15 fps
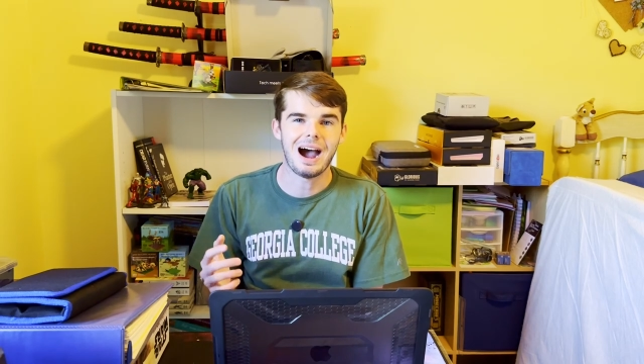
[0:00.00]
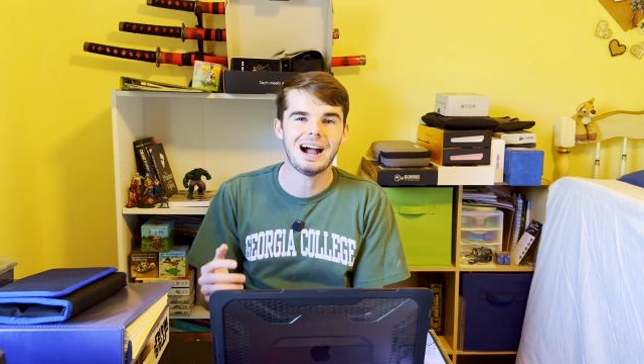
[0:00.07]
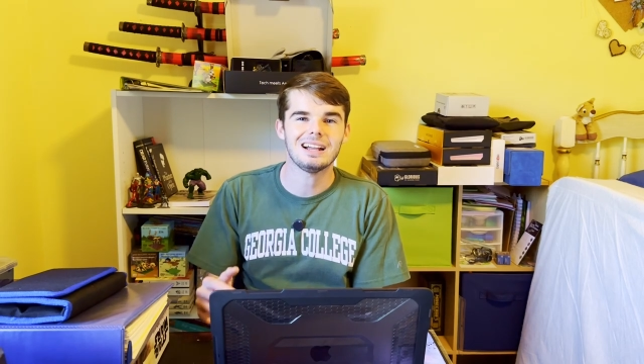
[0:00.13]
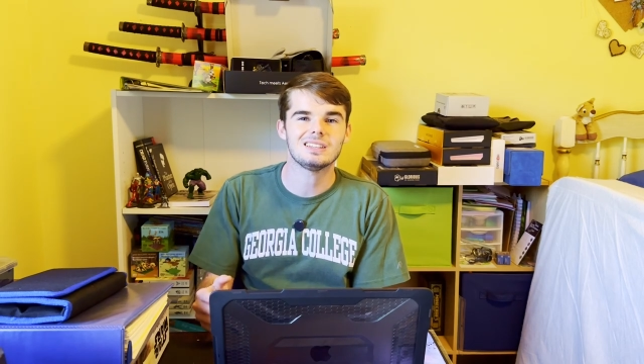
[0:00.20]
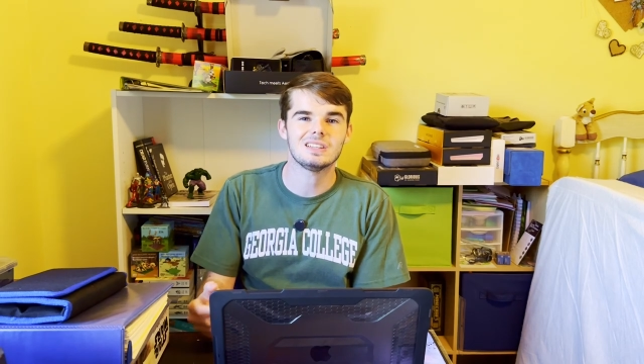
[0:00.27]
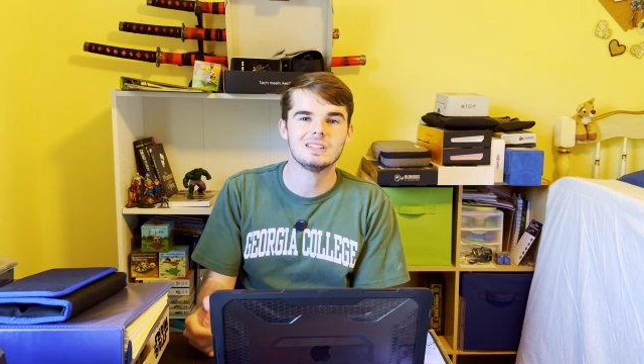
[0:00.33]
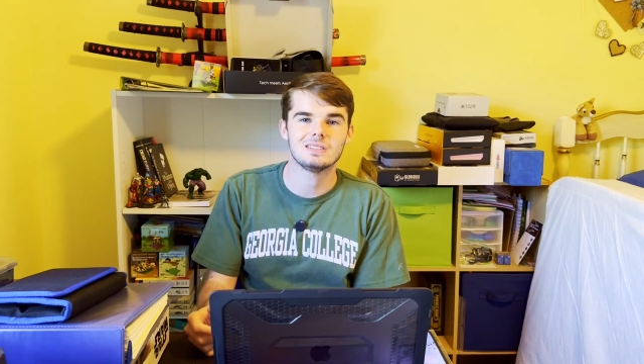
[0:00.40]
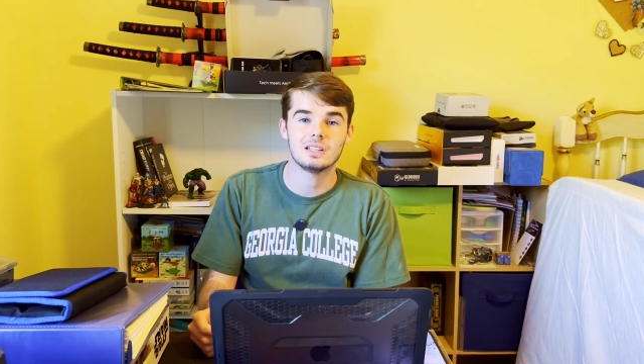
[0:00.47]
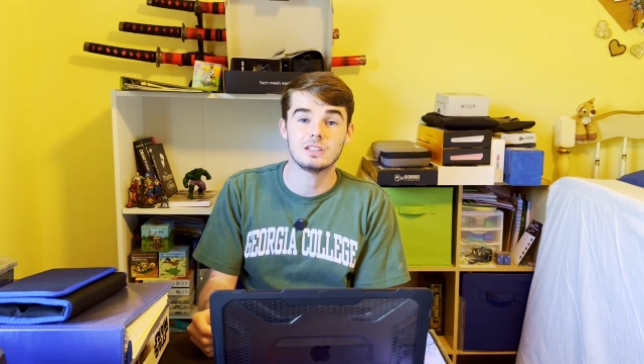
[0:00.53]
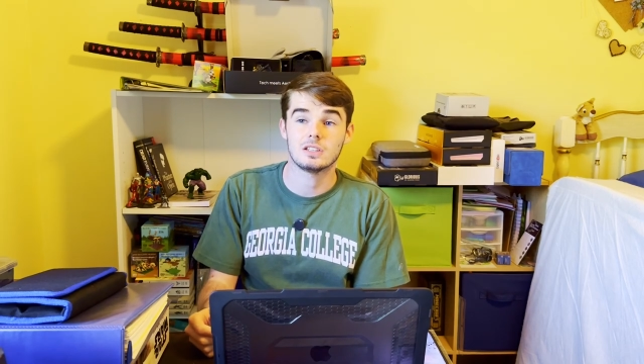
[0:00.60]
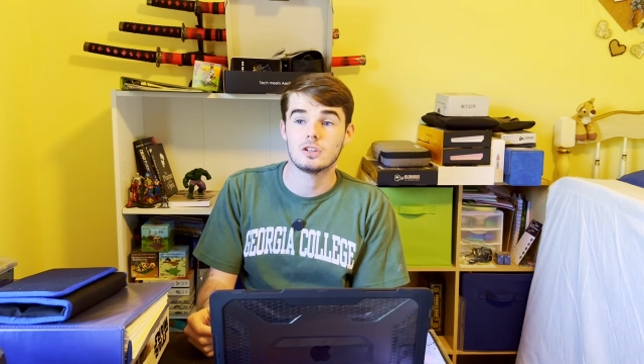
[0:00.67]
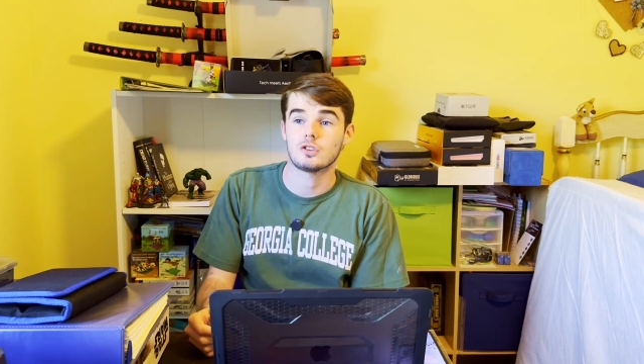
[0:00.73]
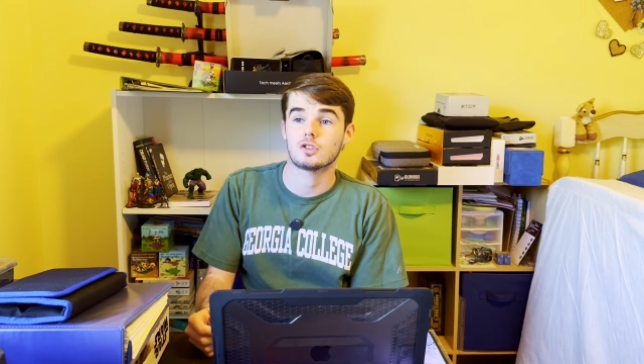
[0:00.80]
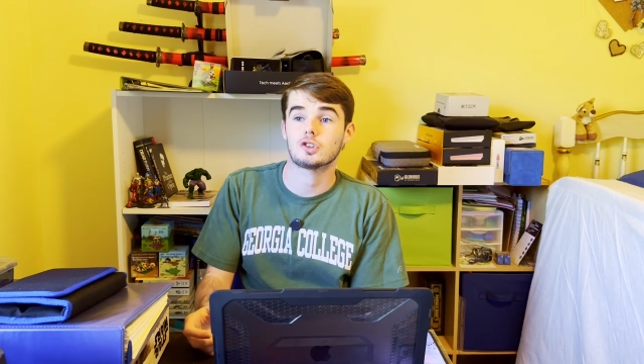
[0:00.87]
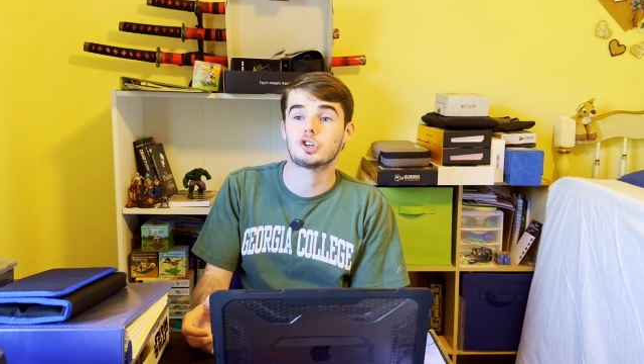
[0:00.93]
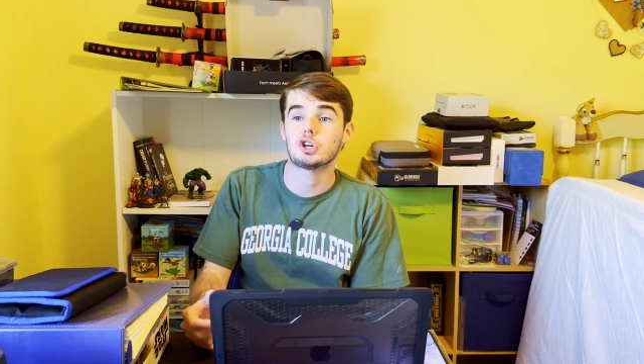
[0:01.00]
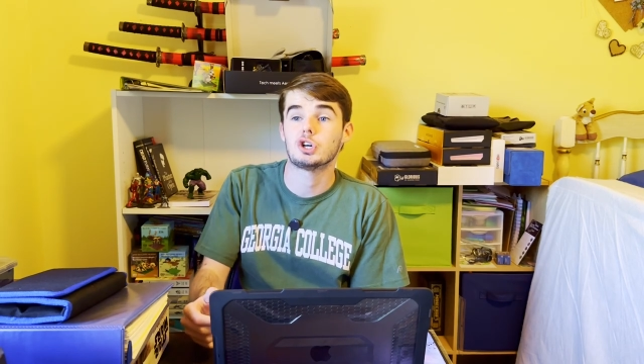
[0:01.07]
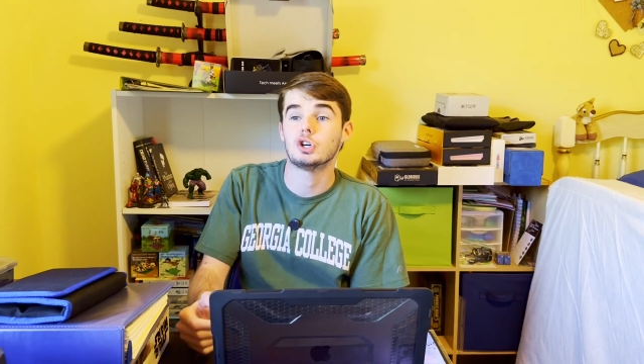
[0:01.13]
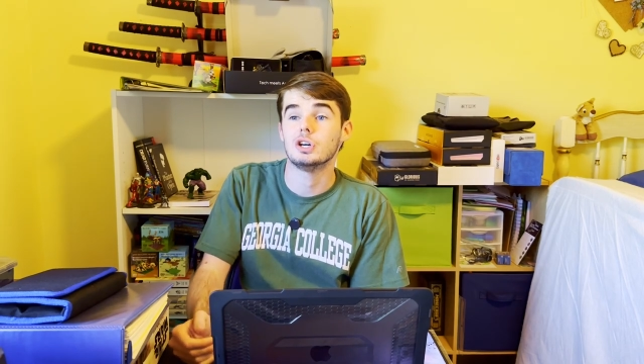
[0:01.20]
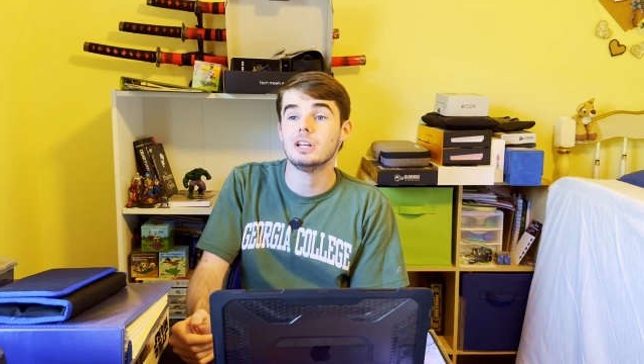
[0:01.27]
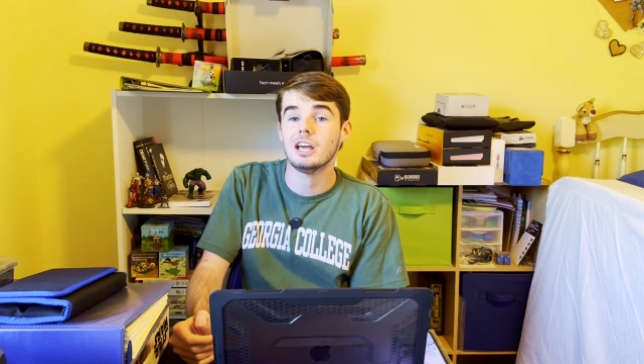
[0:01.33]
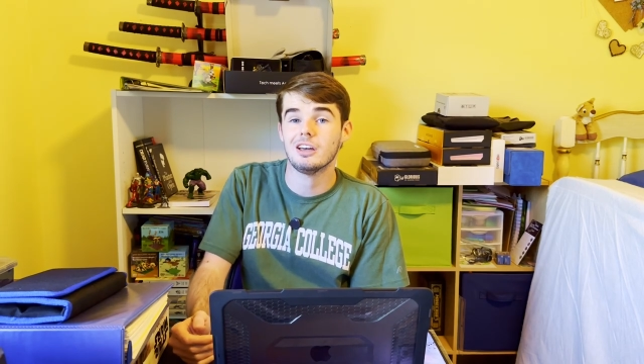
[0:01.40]
I think that this
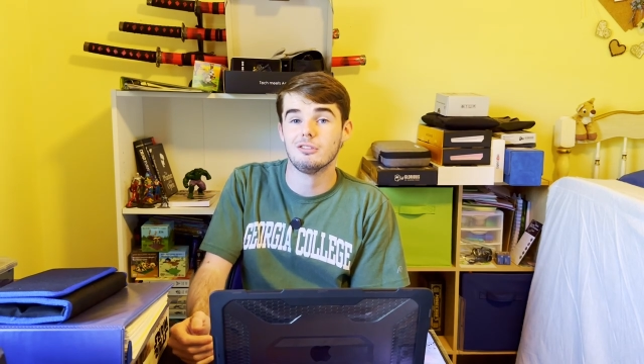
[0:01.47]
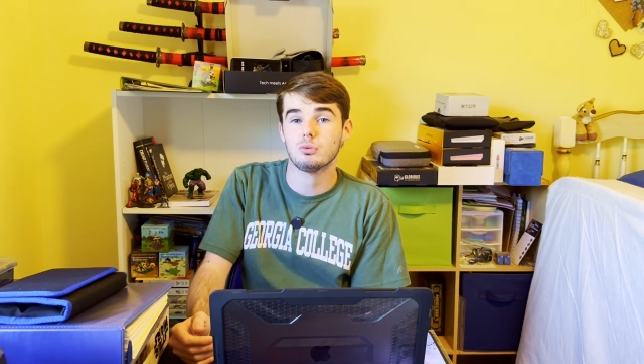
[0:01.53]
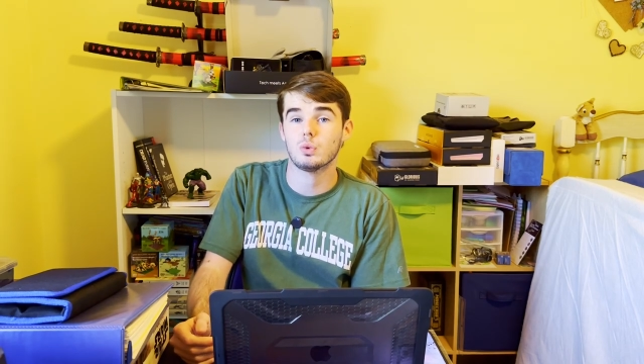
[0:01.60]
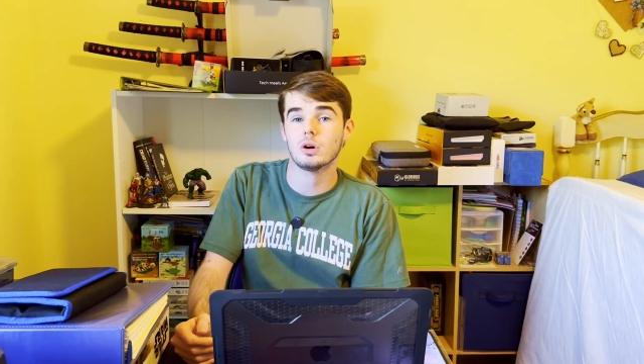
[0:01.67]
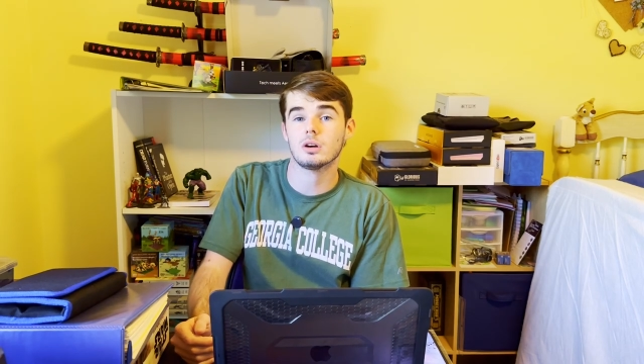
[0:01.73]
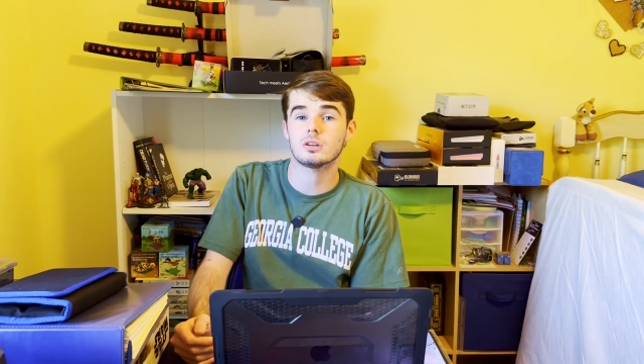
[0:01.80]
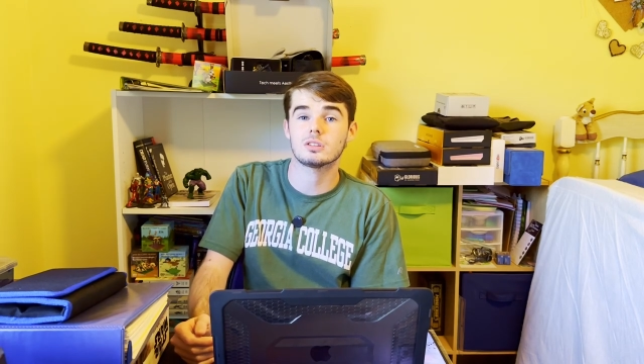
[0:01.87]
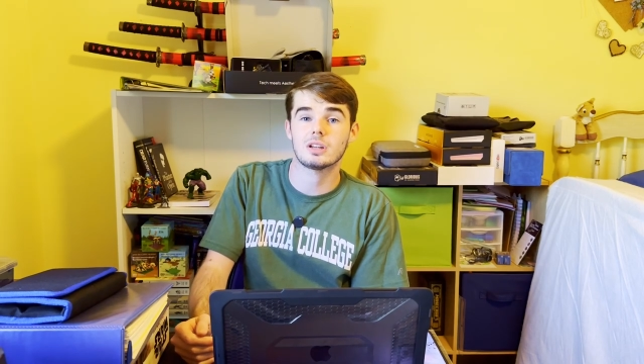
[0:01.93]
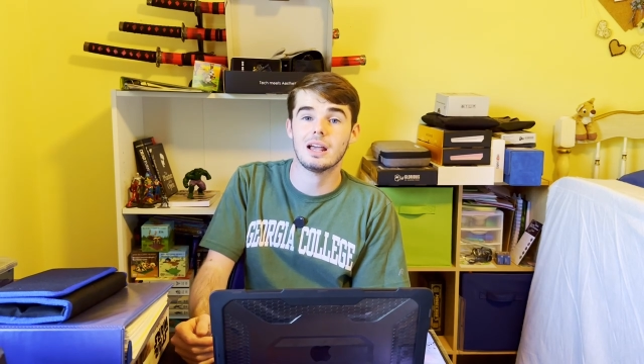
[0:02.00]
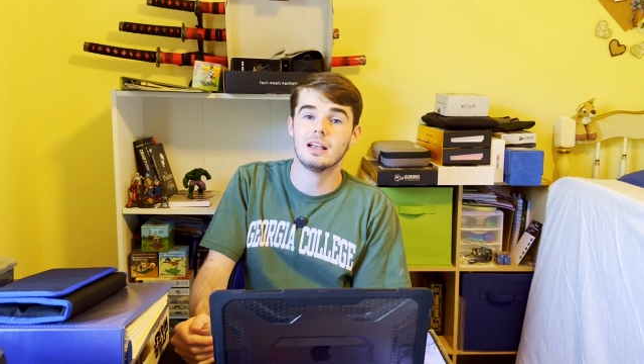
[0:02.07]
could have worked